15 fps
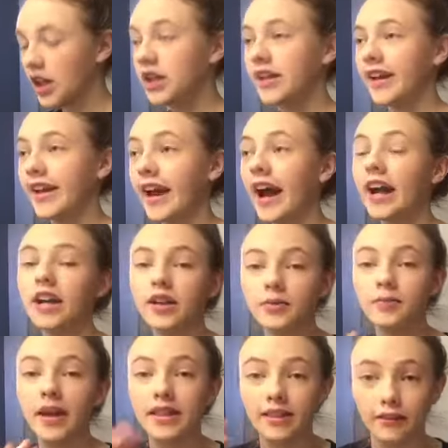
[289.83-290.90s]
You gotta
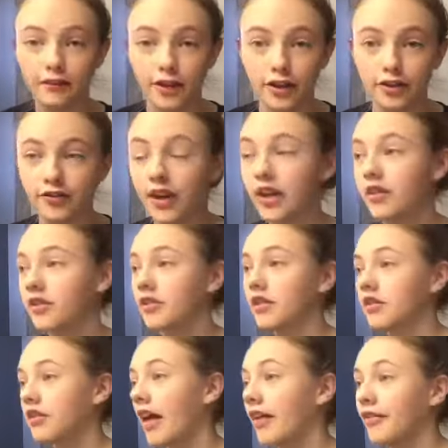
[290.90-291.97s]
make the fish face,
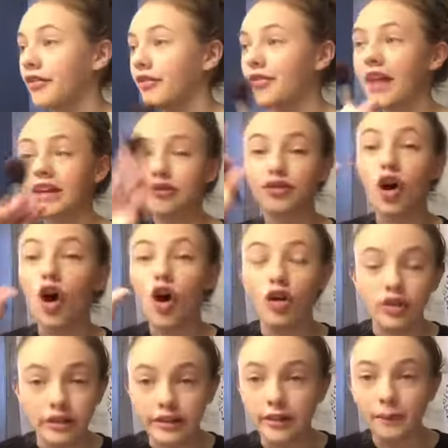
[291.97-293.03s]
cause that's
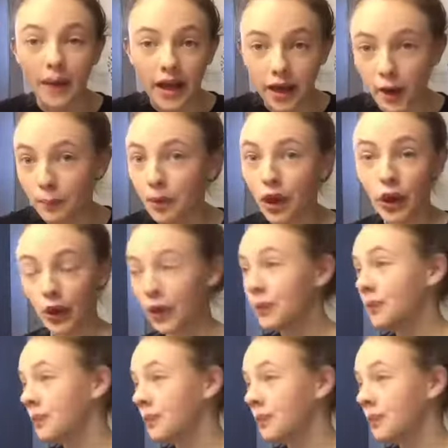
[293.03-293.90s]
all in the makeup look.